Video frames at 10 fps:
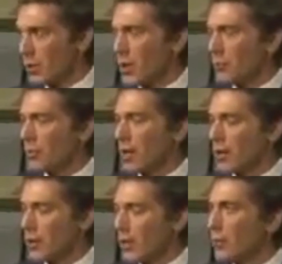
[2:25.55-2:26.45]
You're now
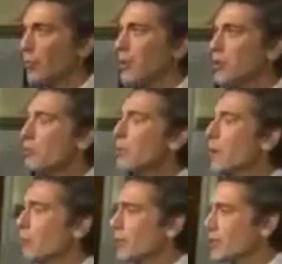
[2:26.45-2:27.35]

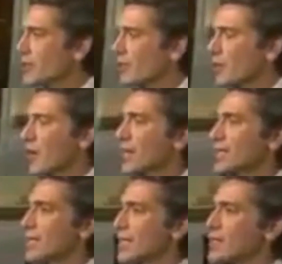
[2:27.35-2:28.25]
president of the
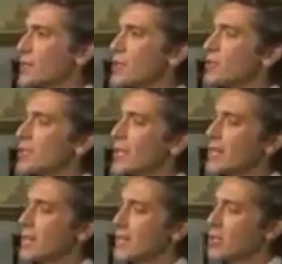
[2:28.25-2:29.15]
United States. When you say,
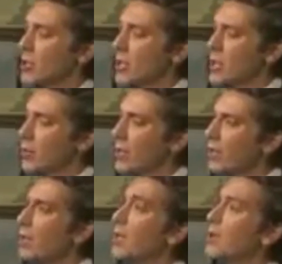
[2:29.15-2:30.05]
of course, and I want the
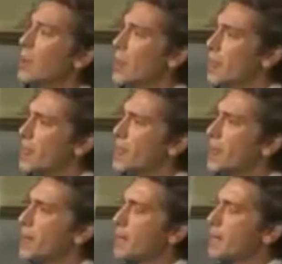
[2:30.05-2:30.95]
voting process to
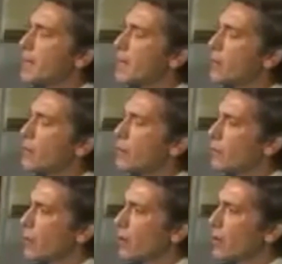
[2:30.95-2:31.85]
be
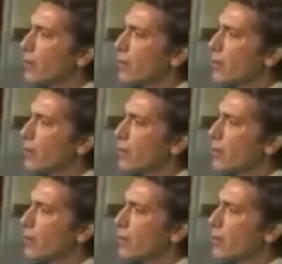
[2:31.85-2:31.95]
legitimate.